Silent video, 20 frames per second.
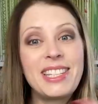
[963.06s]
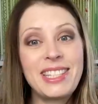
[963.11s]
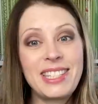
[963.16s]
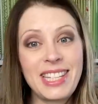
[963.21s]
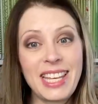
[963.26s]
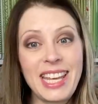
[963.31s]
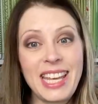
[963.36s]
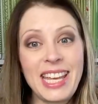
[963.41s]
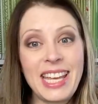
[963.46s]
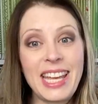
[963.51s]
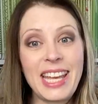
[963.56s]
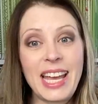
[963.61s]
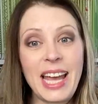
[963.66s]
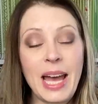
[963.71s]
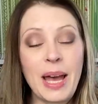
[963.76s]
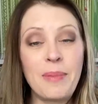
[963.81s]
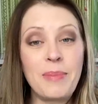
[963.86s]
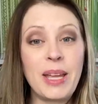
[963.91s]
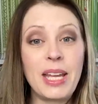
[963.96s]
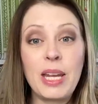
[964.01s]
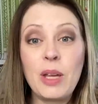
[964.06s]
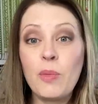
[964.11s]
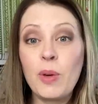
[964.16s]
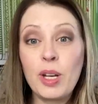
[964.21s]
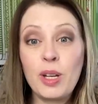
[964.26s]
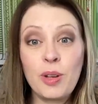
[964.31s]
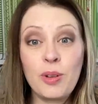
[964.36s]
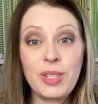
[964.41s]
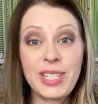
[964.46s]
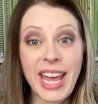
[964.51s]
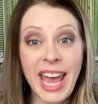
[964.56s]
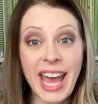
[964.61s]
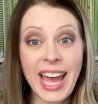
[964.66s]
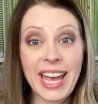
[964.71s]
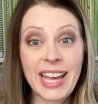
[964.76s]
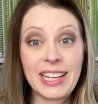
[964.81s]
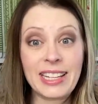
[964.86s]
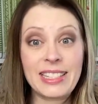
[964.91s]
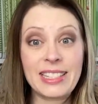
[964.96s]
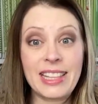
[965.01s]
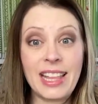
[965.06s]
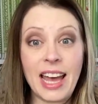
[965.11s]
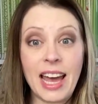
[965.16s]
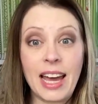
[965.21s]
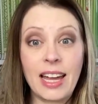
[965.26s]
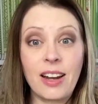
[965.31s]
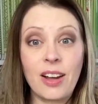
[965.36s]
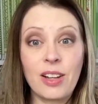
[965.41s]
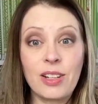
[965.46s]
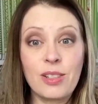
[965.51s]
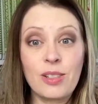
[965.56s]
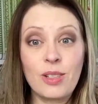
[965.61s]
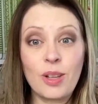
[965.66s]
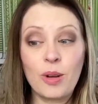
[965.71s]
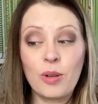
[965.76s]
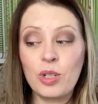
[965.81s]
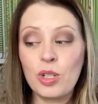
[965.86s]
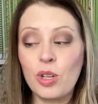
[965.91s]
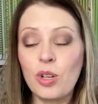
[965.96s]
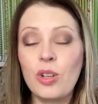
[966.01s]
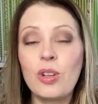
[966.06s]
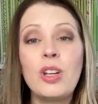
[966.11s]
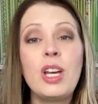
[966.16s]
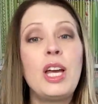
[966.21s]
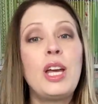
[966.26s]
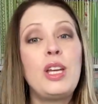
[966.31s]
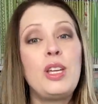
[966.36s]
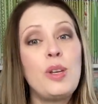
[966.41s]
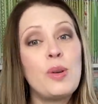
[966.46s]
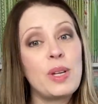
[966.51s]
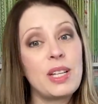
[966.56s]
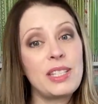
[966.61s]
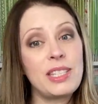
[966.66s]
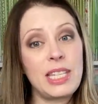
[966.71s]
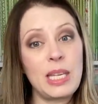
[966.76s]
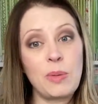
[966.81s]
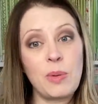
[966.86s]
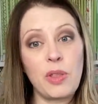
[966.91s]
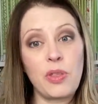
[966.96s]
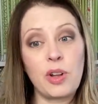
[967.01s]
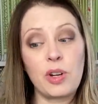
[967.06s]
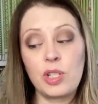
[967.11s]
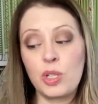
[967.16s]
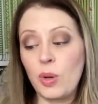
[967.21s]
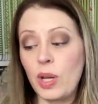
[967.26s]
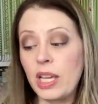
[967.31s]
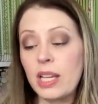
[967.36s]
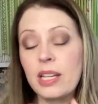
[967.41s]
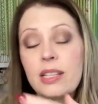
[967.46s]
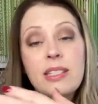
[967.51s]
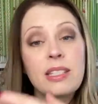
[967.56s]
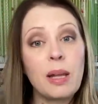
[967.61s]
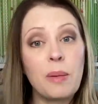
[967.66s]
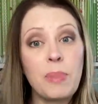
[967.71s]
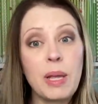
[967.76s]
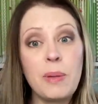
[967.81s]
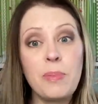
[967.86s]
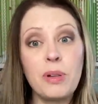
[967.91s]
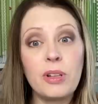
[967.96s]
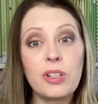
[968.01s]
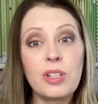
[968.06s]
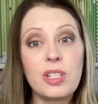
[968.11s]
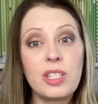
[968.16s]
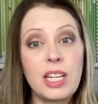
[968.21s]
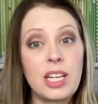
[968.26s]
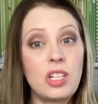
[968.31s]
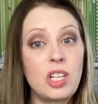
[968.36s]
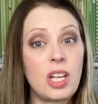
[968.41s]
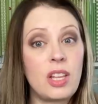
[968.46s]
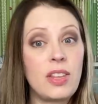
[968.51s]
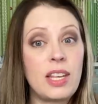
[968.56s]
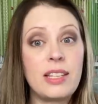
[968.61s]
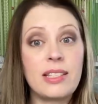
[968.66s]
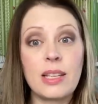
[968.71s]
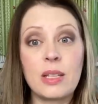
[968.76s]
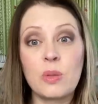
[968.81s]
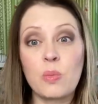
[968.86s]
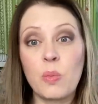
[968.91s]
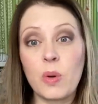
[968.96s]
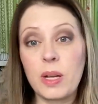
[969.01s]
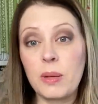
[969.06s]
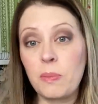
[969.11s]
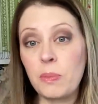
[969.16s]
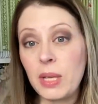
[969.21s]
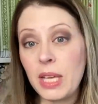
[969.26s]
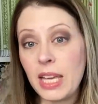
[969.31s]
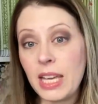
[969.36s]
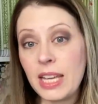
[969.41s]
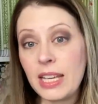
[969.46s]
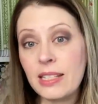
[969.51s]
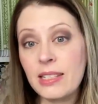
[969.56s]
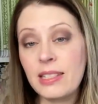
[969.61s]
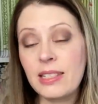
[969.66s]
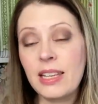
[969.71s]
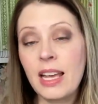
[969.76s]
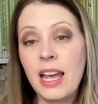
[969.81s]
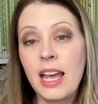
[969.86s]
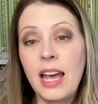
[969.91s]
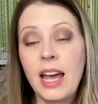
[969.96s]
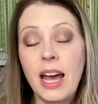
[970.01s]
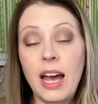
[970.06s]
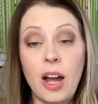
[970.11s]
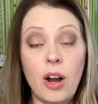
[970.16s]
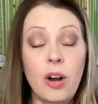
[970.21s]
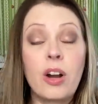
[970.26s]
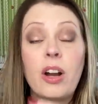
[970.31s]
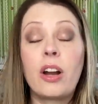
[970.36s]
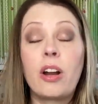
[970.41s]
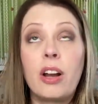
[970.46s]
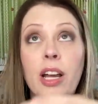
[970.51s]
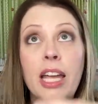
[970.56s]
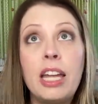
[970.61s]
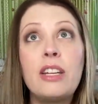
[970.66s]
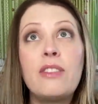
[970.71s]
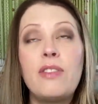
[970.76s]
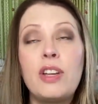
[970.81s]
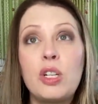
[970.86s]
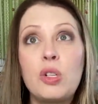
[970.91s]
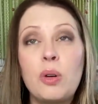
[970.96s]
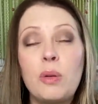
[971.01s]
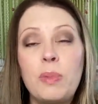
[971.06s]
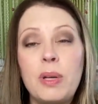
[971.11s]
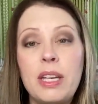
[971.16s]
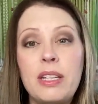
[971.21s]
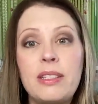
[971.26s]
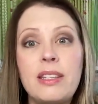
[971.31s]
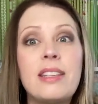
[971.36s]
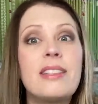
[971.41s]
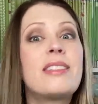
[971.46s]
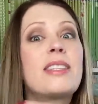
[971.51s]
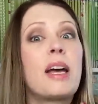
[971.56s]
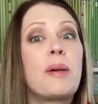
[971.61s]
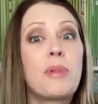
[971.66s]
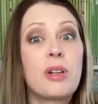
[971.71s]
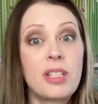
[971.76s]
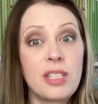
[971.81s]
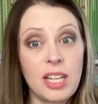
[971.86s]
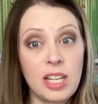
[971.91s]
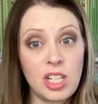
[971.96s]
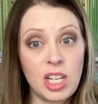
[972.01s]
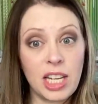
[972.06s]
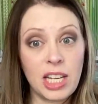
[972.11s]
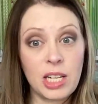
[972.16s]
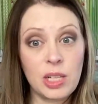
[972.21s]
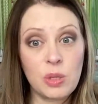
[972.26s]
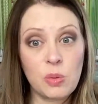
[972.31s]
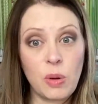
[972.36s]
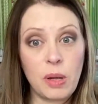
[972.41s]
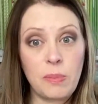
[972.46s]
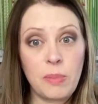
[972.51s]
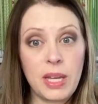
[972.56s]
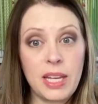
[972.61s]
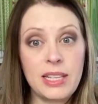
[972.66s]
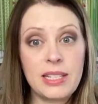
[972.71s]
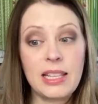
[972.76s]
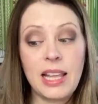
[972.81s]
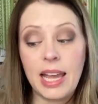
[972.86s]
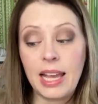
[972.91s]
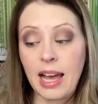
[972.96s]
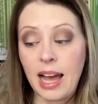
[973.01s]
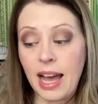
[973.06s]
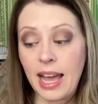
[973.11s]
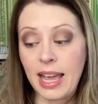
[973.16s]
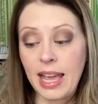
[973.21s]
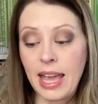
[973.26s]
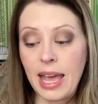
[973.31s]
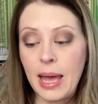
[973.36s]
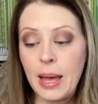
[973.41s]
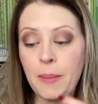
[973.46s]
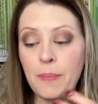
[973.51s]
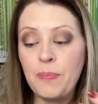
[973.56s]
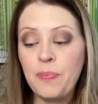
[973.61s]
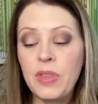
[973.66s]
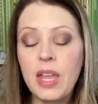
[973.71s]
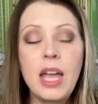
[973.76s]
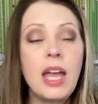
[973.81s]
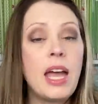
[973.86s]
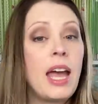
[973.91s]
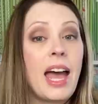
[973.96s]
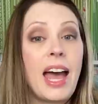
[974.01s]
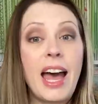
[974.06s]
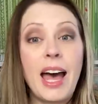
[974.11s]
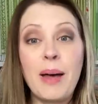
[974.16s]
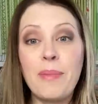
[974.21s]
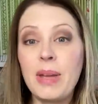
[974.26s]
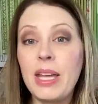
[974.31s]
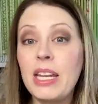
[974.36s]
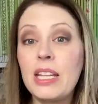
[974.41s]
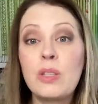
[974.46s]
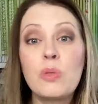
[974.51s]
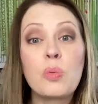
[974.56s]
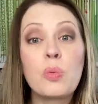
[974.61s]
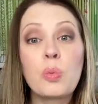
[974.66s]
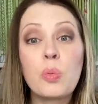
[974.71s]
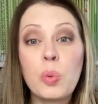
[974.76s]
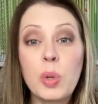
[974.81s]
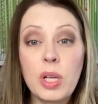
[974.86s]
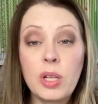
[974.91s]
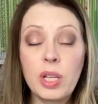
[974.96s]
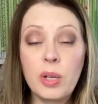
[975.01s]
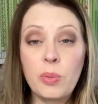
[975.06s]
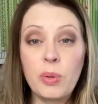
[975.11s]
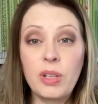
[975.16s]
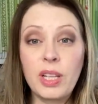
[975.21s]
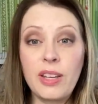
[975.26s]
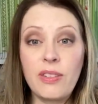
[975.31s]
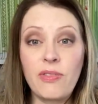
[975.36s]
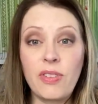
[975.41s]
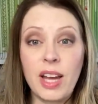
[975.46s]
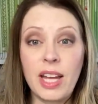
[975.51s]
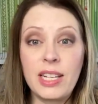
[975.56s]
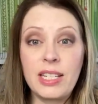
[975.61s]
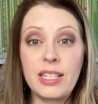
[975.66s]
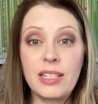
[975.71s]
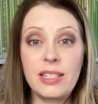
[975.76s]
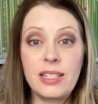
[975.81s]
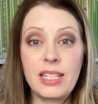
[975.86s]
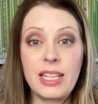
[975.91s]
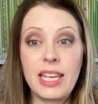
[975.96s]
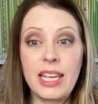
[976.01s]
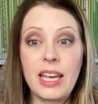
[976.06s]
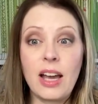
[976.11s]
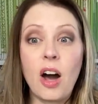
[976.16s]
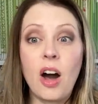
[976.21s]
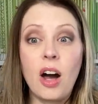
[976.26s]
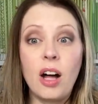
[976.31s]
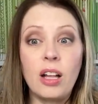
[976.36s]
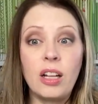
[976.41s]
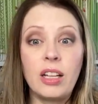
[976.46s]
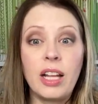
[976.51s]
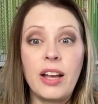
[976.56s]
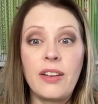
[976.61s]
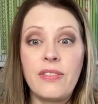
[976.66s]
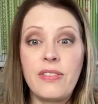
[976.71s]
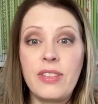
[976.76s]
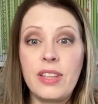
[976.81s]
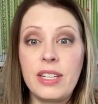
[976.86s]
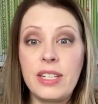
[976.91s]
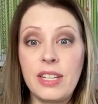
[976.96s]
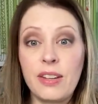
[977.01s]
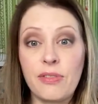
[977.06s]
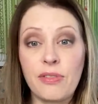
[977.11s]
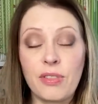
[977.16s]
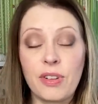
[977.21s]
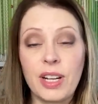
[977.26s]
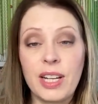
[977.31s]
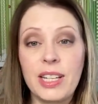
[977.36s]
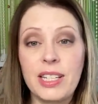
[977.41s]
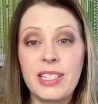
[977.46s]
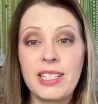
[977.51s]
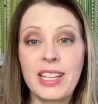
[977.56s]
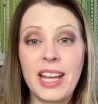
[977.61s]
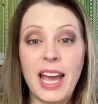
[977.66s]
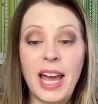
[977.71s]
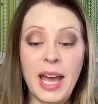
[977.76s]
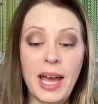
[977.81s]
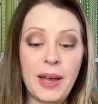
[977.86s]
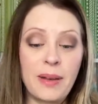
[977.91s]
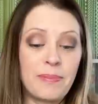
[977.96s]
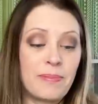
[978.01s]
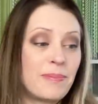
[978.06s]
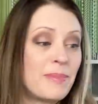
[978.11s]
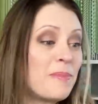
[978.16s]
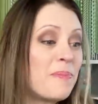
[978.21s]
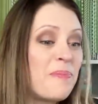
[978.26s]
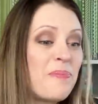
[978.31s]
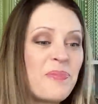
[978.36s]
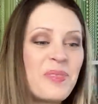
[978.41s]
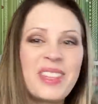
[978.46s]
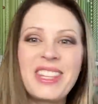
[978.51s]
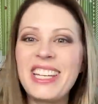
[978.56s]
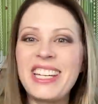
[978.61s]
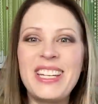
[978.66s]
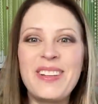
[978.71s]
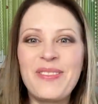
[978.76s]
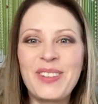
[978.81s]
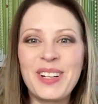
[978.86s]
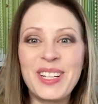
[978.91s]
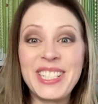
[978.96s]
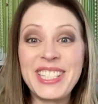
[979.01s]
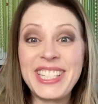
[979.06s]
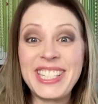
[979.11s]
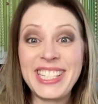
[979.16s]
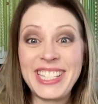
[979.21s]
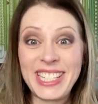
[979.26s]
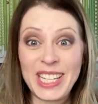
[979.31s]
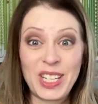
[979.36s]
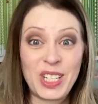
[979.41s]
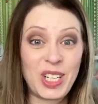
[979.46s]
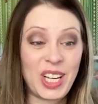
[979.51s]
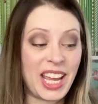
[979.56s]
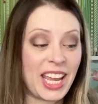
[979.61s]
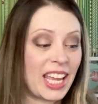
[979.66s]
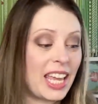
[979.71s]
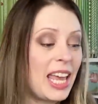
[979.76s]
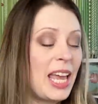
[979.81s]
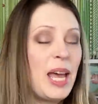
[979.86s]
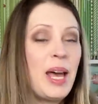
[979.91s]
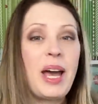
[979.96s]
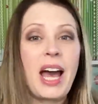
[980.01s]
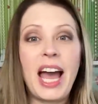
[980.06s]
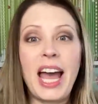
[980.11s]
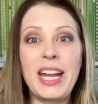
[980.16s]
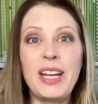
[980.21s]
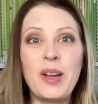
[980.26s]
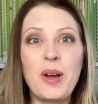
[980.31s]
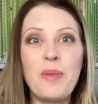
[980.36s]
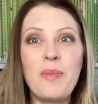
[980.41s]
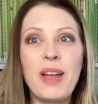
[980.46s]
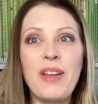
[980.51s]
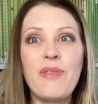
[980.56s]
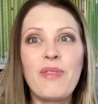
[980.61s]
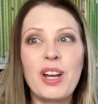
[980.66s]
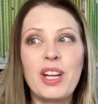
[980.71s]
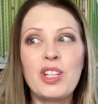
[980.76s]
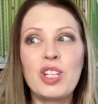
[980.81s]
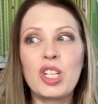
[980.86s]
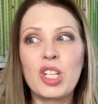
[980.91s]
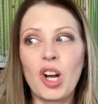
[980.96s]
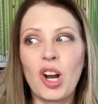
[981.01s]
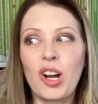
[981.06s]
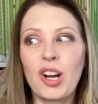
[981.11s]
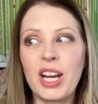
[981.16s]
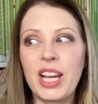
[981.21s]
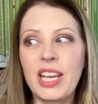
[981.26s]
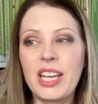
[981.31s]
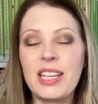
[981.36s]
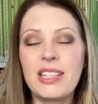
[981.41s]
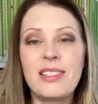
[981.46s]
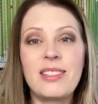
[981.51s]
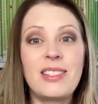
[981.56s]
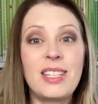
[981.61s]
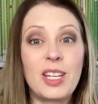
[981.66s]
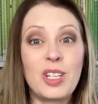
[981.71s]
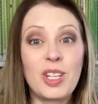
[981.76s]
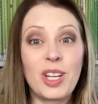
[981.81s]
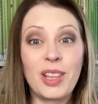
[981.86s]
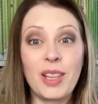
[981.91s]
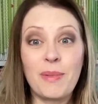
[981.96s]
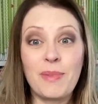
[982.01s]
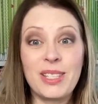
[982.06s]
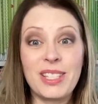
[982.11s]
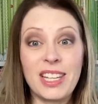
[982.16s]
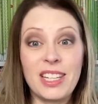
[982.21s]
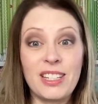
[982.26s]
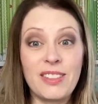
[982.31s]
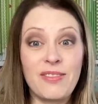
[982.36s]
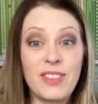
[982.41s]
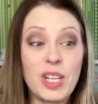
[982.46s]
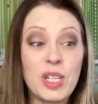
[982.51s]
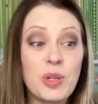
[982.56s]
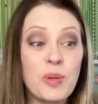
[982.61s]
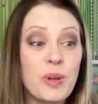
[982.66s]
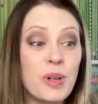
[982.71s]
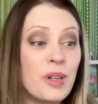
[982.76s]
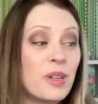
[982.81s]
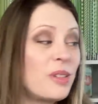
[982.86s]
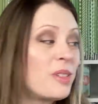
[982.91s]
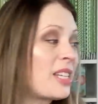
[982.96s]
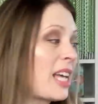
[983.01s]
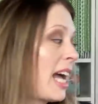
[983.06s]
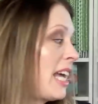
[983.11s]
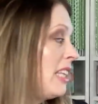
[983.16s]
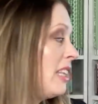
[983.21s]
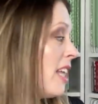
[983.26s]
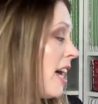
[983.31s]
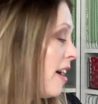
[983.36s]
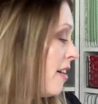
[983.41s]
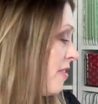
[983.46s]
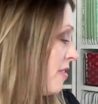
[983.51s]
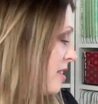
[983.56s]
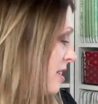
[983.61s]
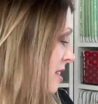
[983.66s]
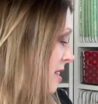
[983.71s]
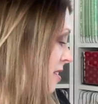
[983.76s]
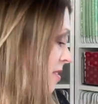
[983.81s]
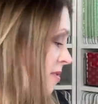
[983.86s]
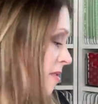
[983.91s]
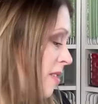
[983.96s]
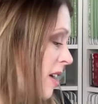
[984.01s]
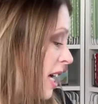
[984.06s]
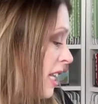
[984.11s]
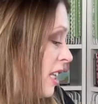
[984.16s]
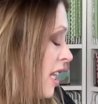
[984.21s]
see um, anyone who tags that on social, you can see what they're doing. Because some people are stitching these as one piece or, or, individual pieces, some are stitching it as one piece, like I am. Um, and it's really, really fun to see all of the different. Um, the different stitching. I know my friend Shari is stitching them as individuals. I love I